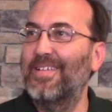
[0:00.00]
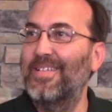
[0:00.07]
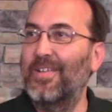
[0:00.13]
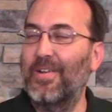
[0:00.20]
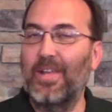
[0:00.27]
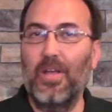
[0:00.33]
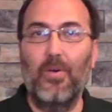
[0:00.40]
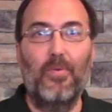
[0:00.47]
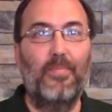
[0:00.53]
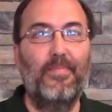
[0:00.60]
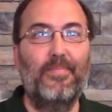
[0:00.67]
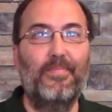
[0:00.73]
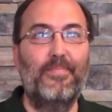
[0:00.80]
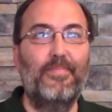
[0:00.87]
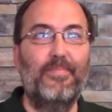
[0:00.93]
There you go.
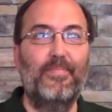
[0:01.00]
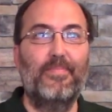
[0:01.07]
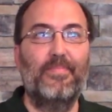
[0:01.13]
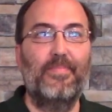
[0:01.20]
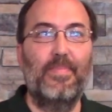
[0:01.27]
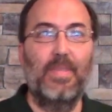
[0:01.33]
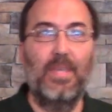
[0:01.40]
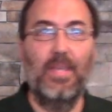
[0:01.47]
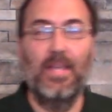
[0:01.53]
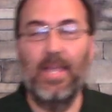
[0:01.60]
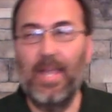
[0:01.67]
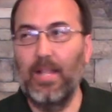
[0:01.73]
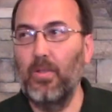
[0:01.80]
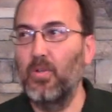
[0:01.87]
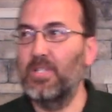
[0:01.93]

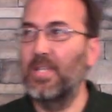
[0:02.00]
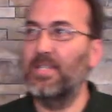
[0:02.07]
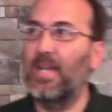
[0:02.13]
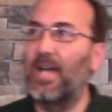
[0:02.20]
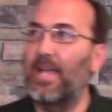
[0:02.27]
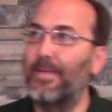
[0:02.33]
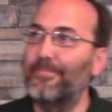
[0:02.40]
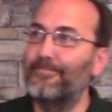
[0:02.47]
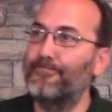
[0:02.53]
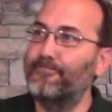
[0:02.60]
Hey, Luke says hi.